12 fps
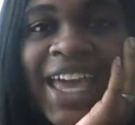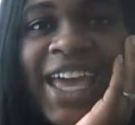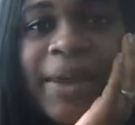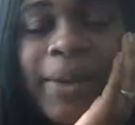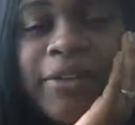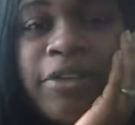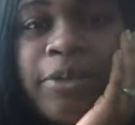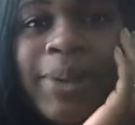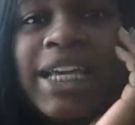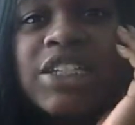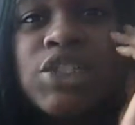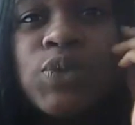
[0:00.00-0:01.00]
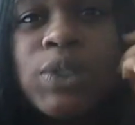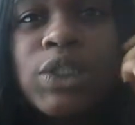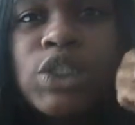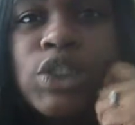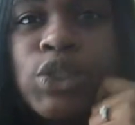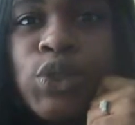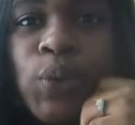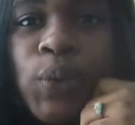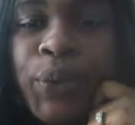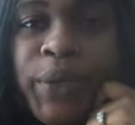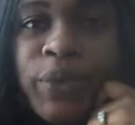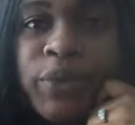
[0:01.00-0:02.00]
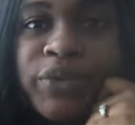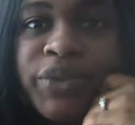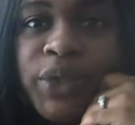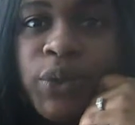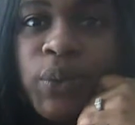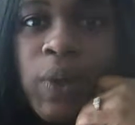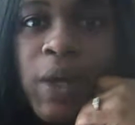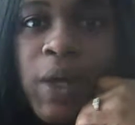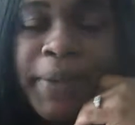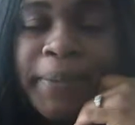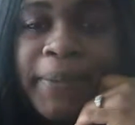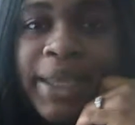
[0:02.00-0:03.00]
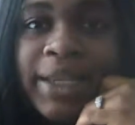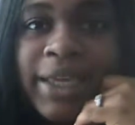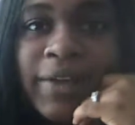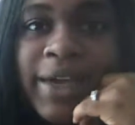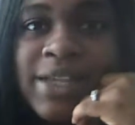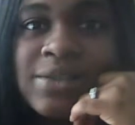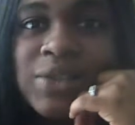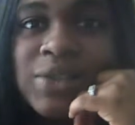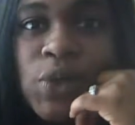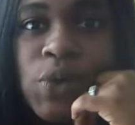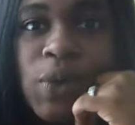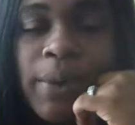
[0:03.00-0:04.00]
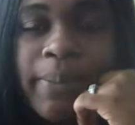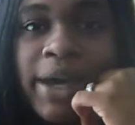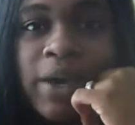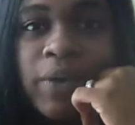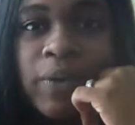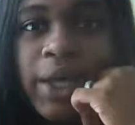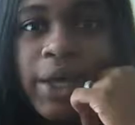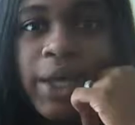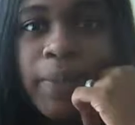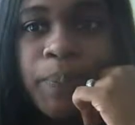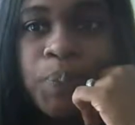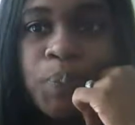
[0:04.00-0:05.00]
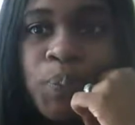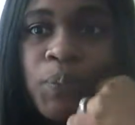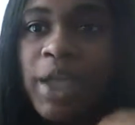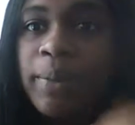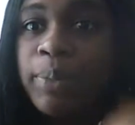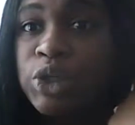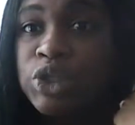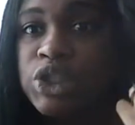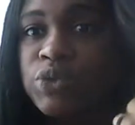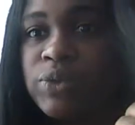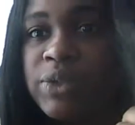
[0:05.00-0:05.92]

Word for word: Hey everybody, I just wanted to do a quick review and let you guys know about I purchased